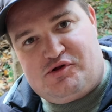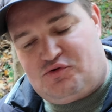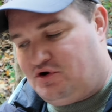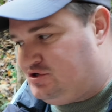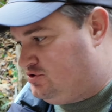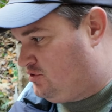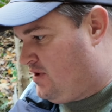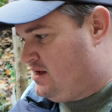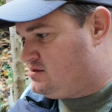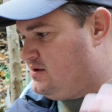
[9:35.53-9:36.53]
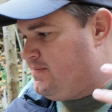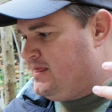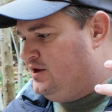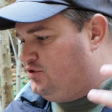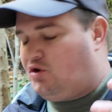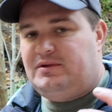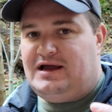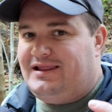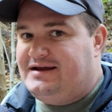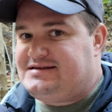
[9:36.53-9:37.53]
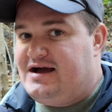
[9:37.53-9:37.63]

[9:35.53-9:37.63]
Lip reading: sort of do the rest. Normally I like to